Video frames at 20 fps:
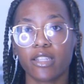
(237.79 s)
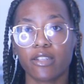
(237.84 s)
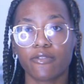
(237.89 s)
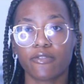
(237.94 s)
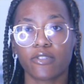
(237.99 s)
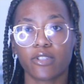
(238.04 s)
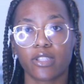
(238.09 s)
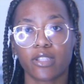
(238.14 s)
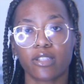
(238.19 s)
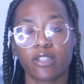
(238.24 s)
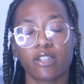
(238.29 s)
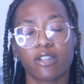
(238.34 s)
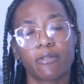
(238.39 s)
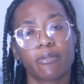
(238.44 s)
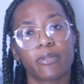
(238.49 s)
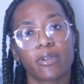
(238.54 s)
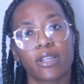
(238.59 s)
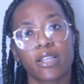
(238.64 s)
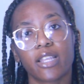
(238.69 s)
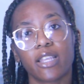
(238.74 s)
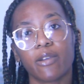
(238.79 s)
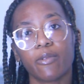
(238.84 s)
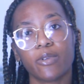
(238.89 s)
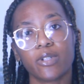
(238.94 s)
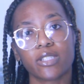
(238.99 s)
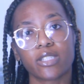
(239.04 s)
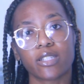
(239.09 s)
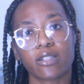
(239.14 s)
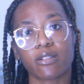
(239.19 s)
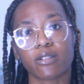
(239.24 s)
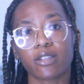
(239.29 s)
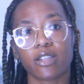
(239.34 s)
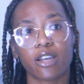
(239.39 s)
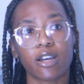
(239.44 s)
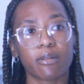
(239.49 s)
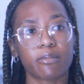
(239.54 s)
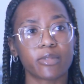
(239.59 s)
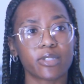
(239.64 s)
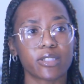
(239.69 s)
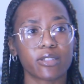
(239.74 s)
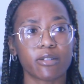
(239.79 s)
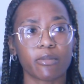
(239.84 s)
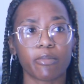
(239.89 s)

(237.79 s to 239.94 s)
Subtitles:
lifting it up, it wasn't coming